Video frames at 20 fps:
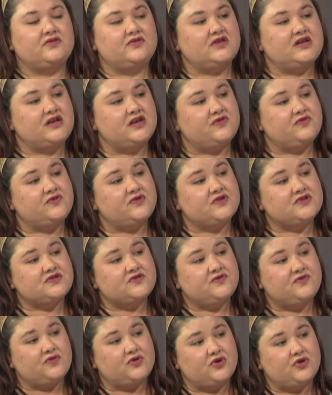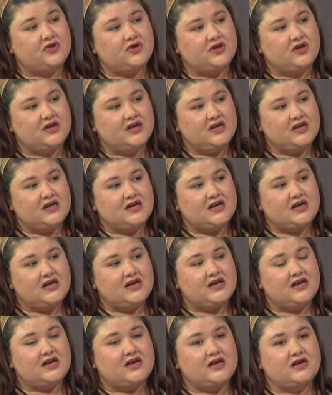landfills are full
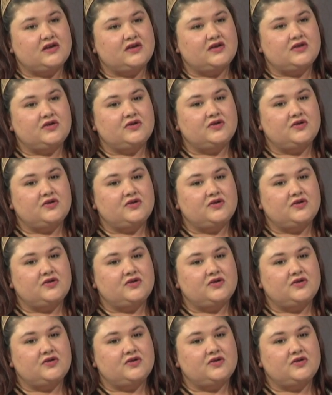and